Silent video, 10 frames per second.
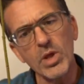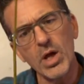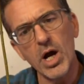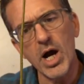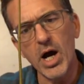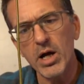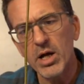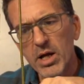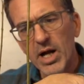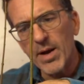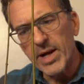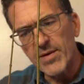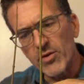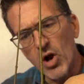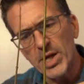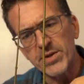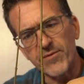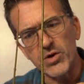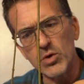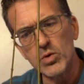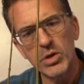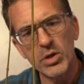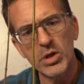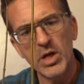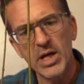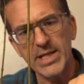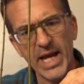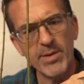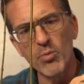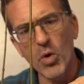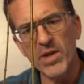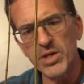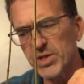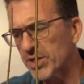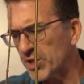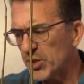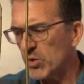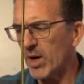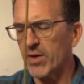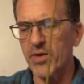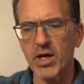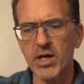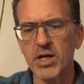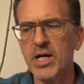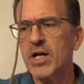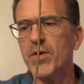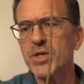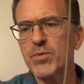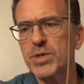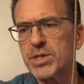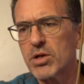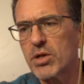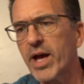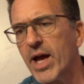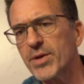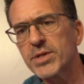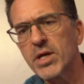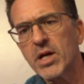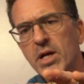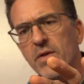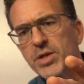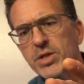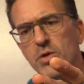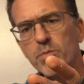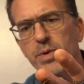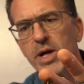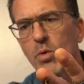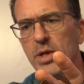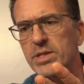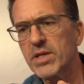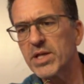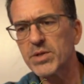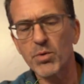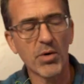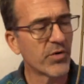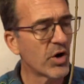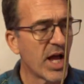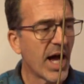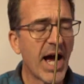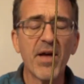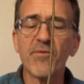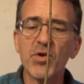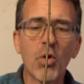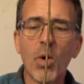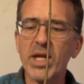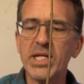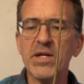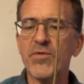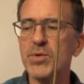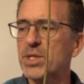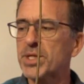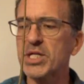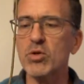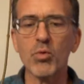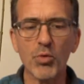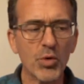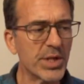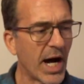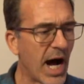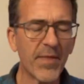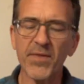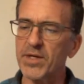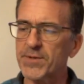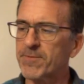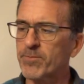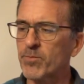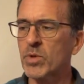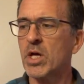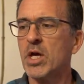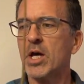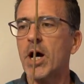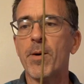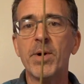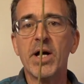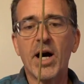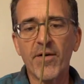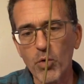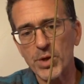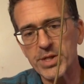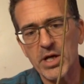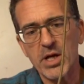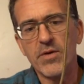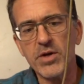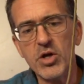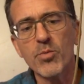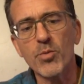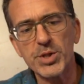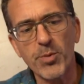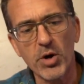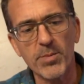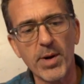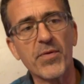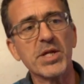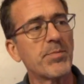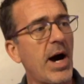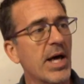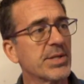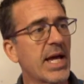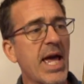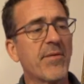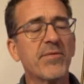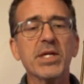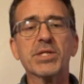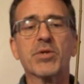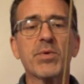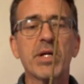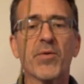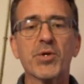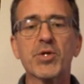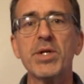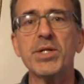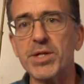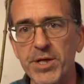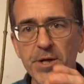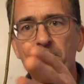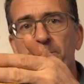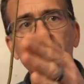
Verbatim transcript: I might have lost a few because I had more than just the 2, I think. This one still has the 2 big ones and then this one over here. I have no idea if there's a single root on these. Of course, the humorous part about this pot is I have these 3 other trees in here.